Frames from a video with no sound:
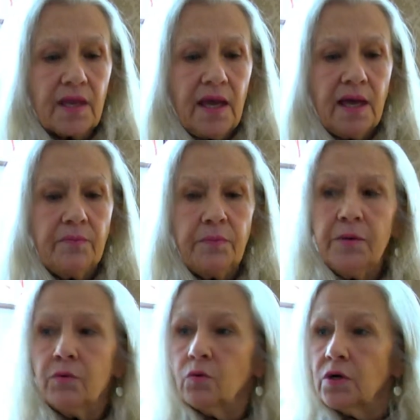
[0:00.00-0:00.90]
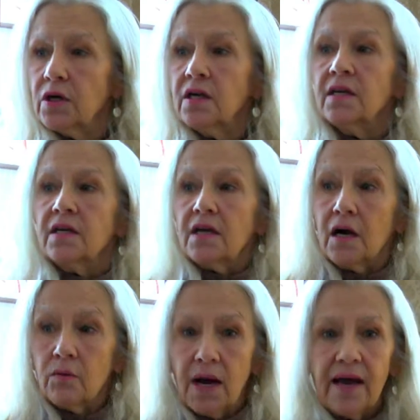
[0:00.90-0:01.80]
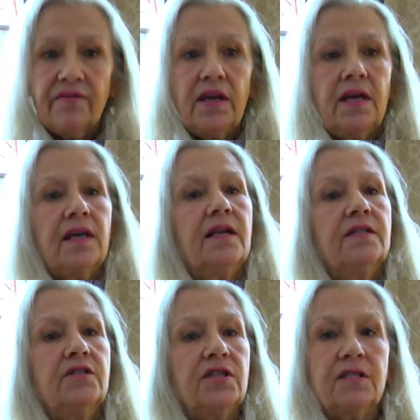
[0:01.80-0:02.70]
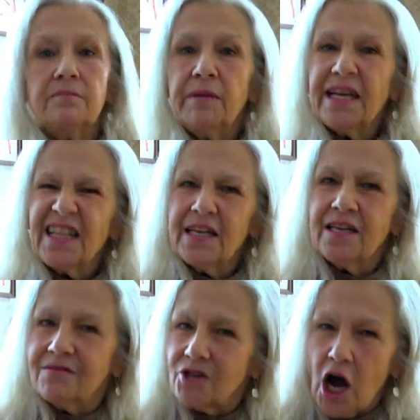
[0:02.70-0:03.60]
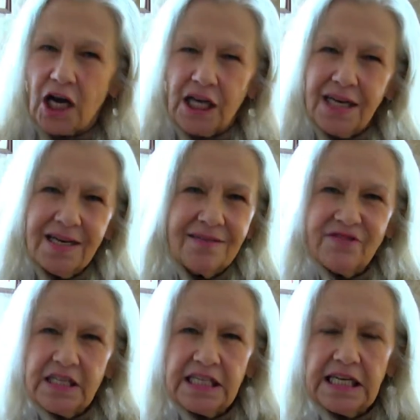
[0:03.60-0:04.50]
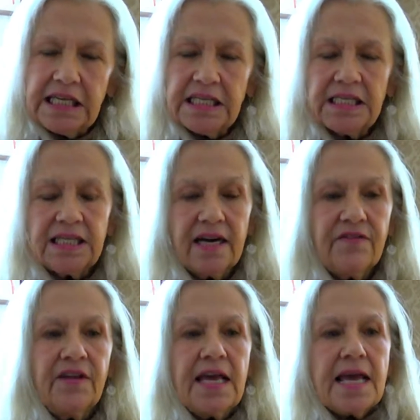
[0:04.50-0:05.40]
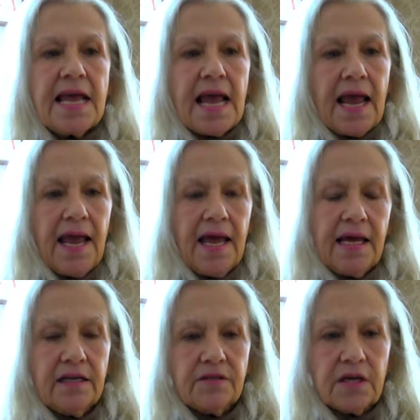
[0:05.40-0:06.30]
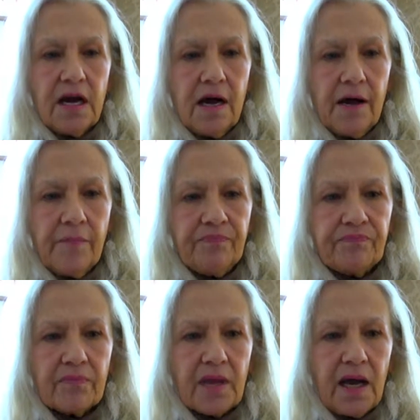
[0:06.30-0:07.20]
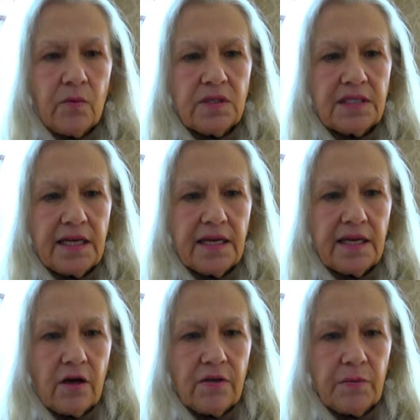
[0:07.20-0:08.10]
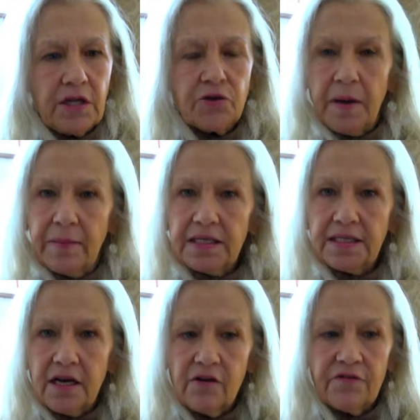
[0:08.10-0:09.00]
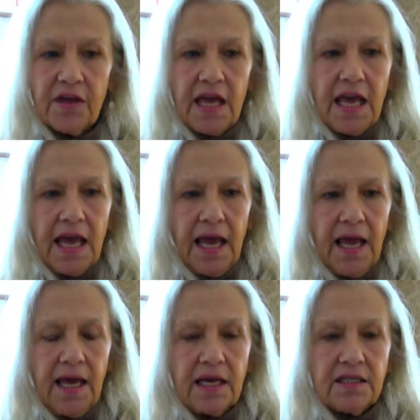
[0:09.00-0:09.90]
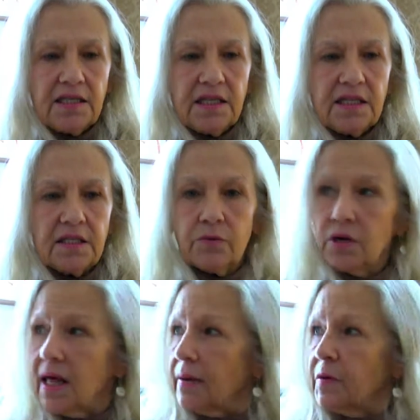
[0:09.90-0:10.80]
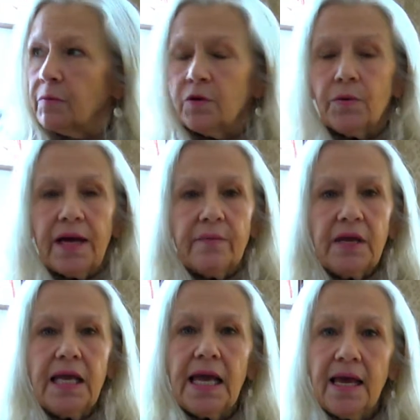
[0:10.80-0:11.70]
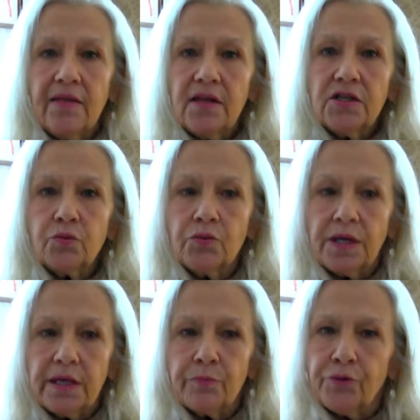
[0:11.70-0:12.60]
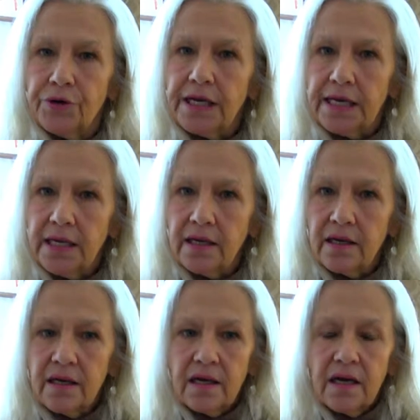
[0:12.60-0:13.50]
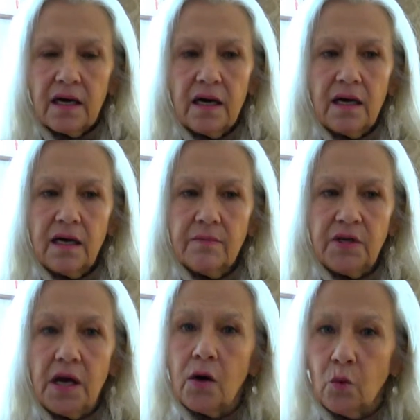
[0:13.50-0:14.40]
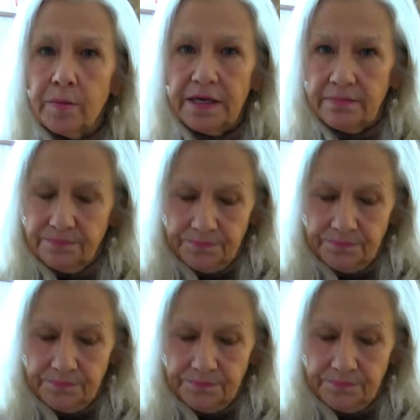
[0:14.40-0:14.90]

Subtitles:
and people were arriving and just mingling and talking and visiting and stuff. And I was standing on the beach by myself, and there were a lot of people around me, and this really pretty young woman